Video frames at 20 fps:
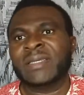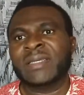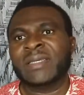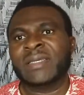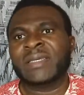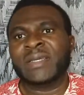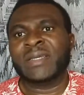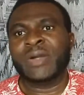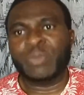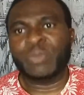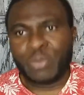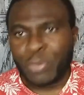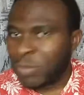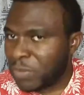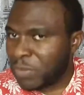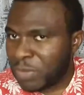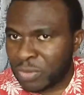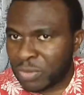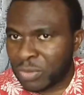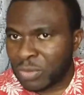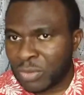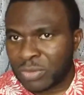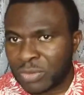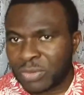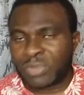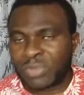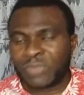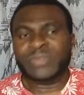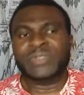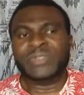on public road.
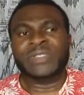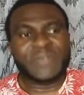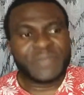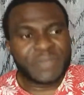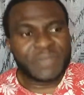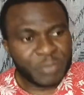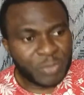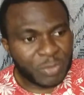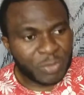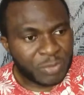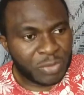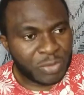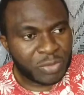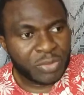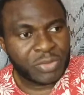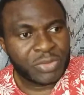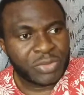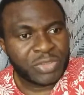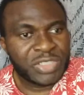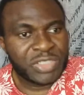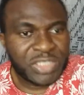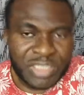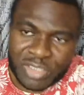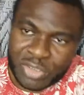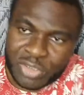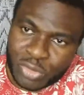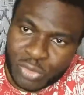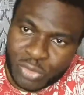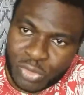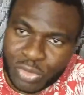Even if the public road leads
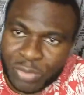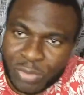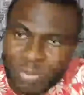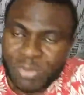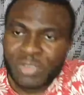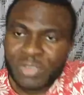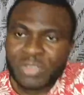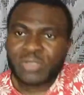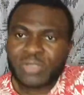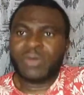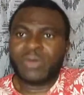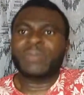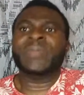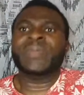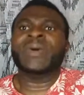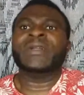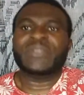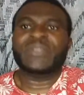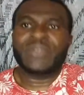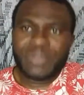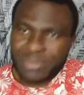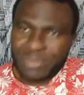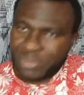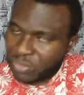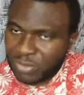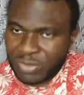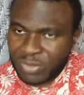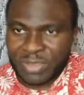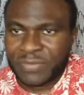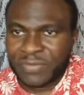to somebody's compound, just don't
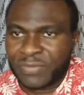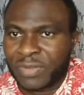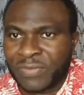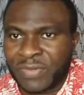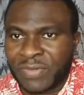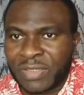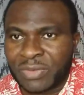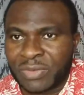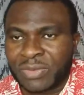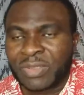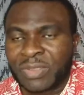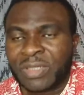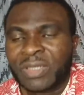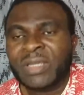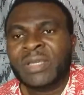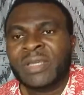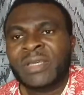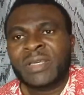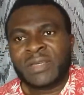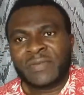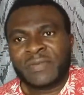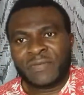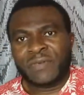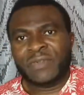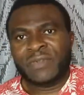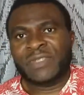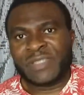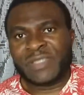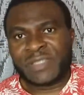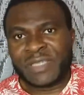leave your vehicle there. For the
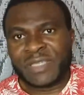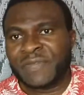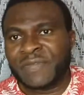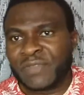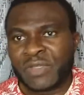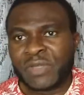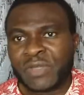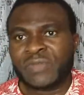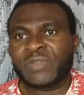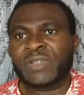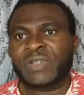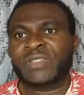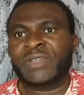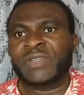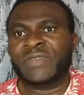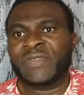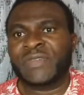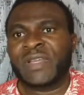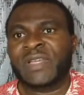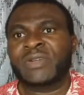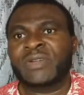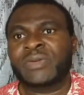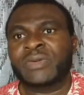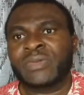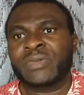safety of such a vehicle,